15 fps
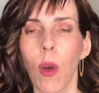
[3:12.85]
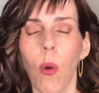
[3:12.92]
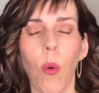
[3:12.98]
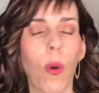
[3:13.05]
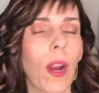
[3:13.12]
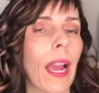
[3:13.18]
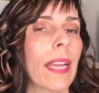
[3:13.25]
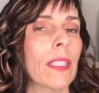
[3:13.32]

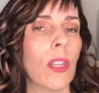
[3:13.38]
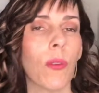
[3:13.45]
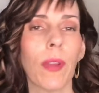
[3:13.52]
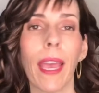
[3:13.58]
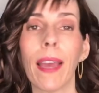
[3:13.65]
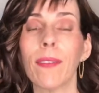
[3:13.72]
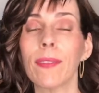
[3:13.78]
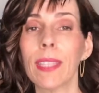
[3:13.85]
or I don't
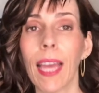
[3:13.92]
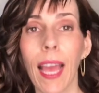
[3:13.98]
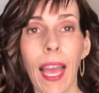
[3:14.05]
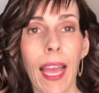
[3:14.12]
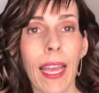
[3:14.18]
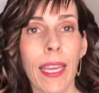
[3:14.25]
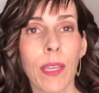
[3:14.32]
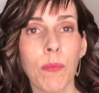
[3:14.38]
have
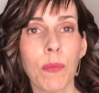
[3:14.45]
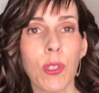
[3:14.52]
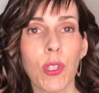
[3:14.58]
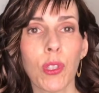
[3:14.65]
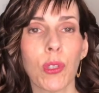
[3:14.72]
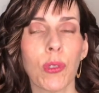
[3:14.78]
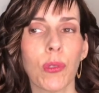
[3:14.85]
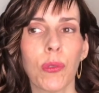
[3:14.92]
time
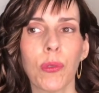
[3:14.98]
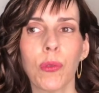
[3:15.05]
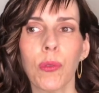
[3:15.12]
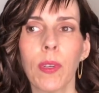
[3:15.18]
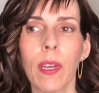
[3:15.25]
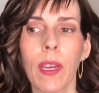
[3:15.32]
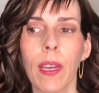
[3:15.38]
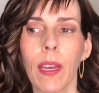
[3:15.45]

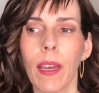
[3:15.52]
to